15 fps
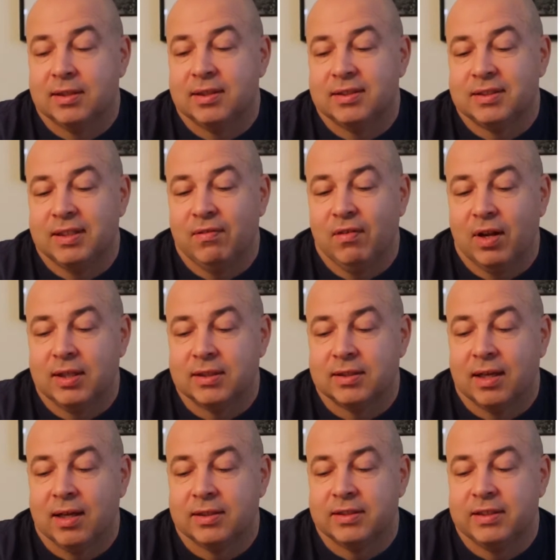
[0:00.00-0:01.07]

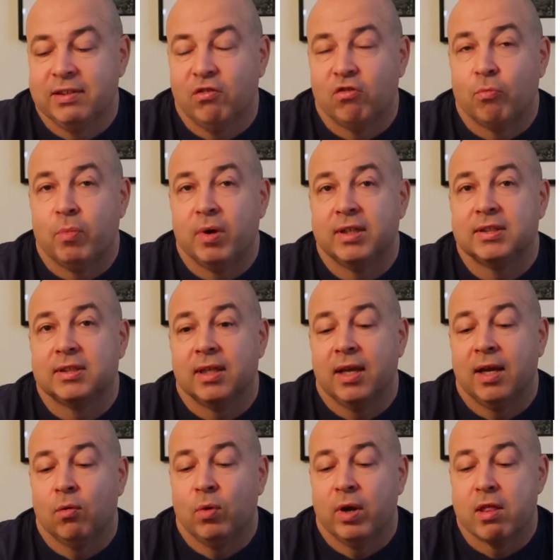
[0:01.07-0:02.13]
city of Brest,
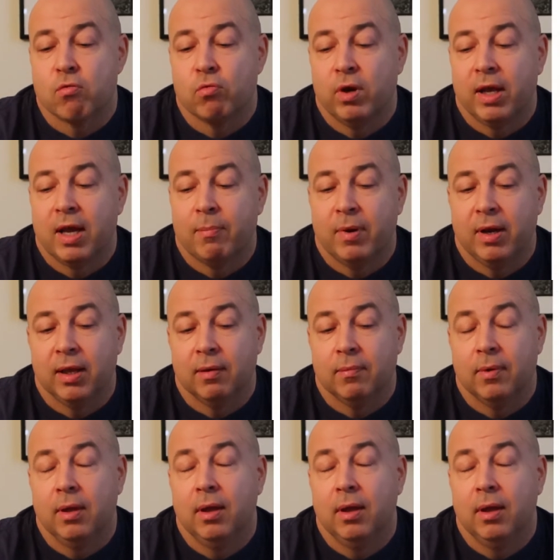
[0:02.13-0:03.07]
and what is really happening